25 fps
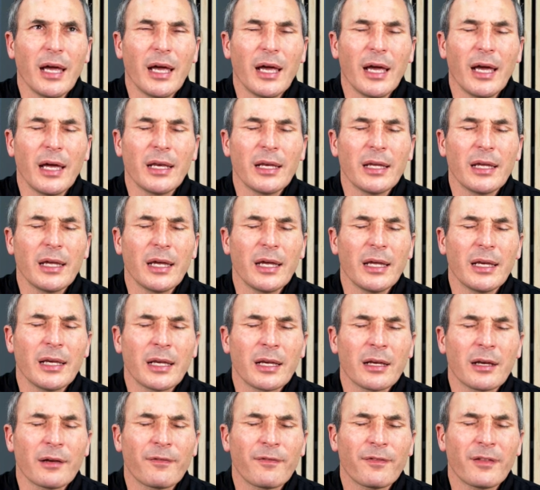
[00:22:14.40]
And in
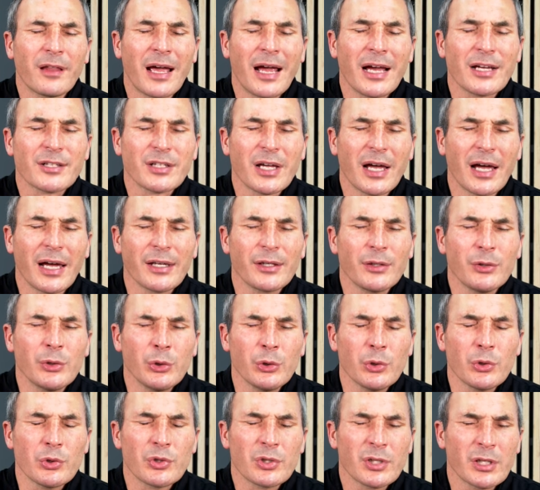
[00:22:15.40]
a flash, I
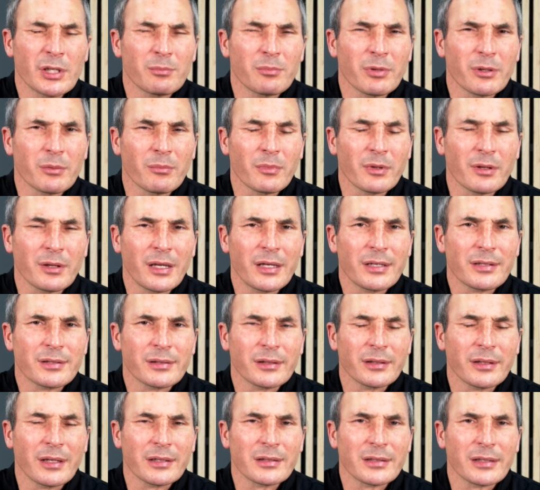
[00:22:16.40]
knew she had been
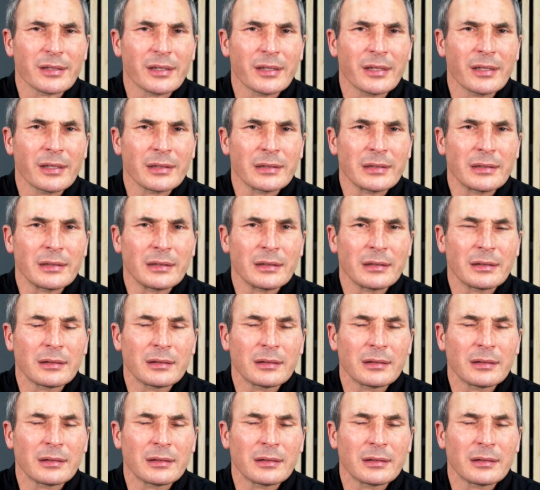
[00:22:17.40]
molested as a kid.